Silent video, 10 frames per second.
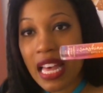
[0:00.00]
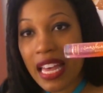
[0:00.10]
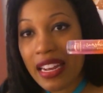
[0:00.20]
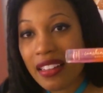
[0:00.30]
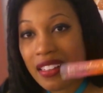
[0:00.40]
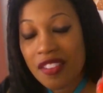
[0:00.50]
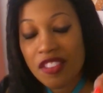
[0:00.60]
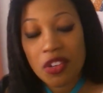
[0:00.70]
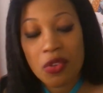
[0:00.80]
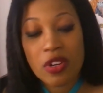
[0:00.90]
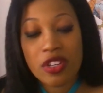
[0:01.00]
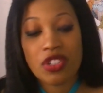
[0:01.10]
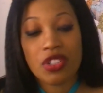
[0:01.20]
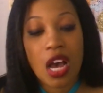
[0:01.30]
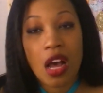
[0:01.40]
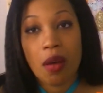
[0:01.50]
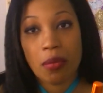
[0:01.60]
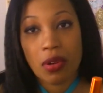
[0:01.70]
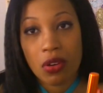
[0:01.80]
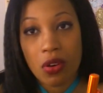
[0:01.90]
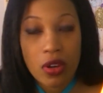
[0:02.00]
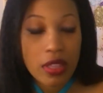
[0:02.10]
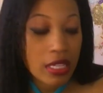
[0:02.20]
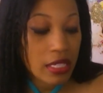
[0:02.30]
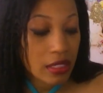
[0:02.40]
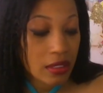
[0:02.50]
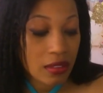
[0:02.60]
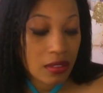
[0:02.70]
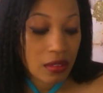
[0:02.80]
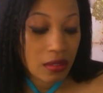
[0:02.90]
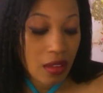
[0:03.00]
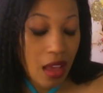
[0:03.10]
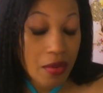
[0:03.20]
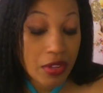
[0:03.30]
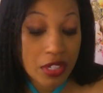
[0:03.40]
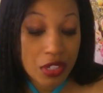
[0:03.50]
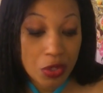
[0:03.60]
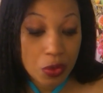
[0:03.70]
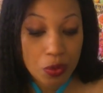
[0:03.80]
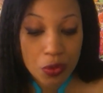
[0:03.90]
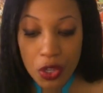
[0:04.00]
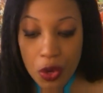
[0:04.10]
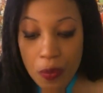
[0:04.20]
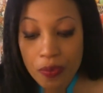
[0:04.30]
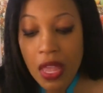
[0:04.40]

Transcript: And I love the orange top on this. I really do. So